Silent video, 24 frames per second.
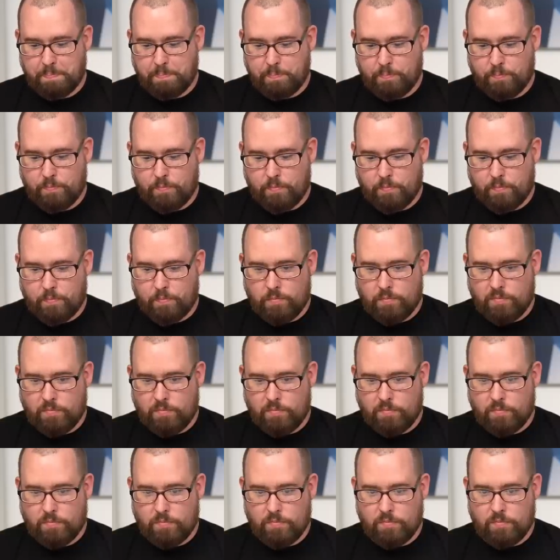
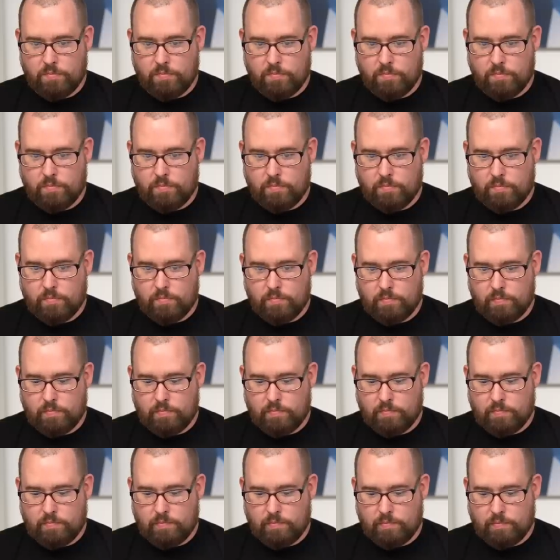
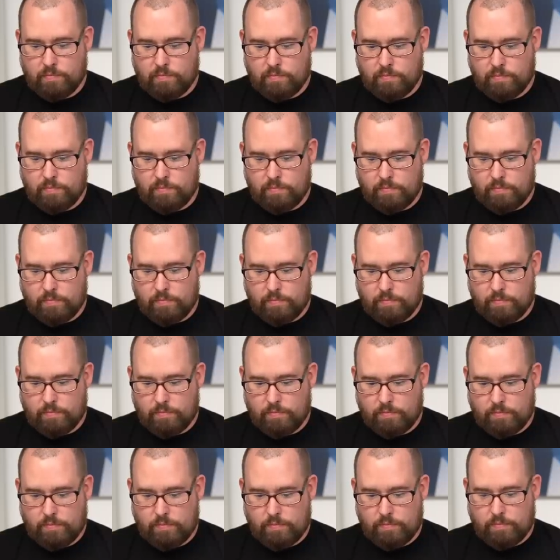
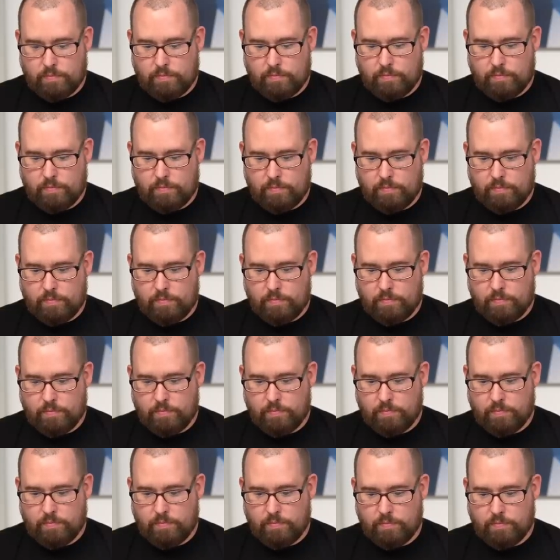This person isn't speaking.